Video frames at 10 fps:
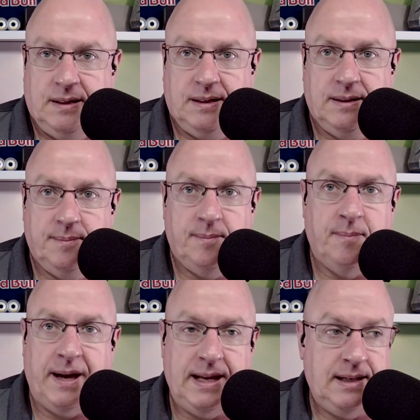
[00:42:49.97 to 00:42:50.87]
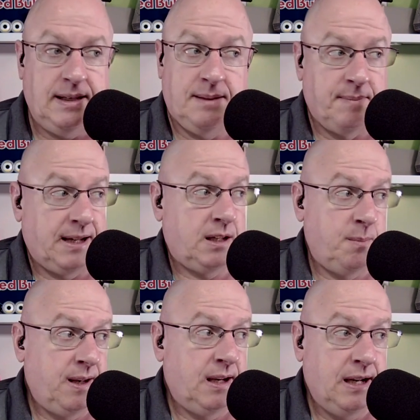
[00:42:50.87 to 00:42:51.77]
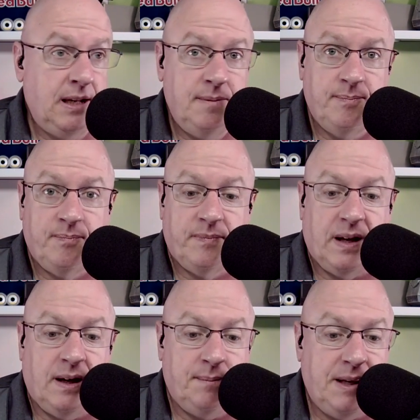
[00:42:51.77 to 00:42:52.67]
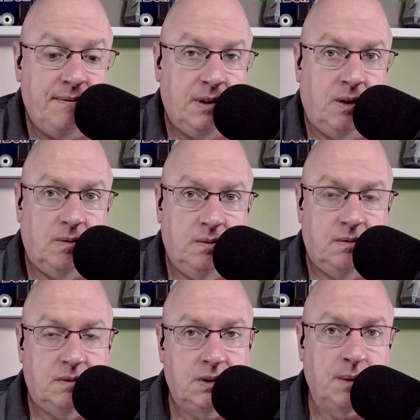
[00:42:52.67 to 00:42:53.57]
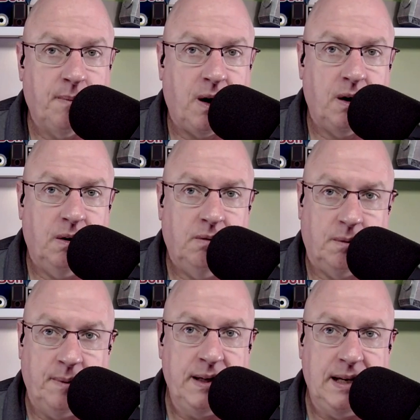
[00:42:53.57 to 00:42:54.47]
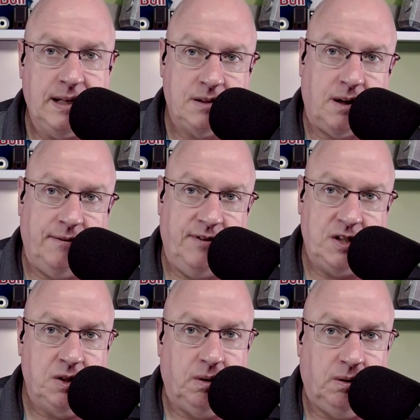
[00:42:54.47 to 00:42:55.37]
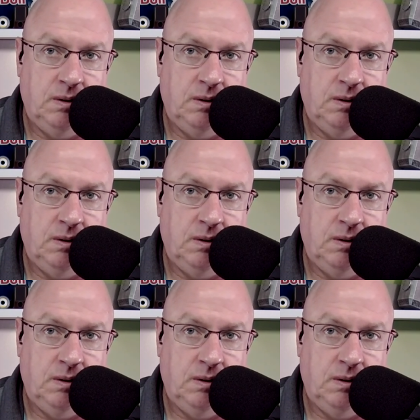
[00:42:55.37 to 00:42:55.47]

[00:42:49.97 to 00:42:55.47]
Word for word: Um, my in my community, um, even though tomorrow or Monday is our official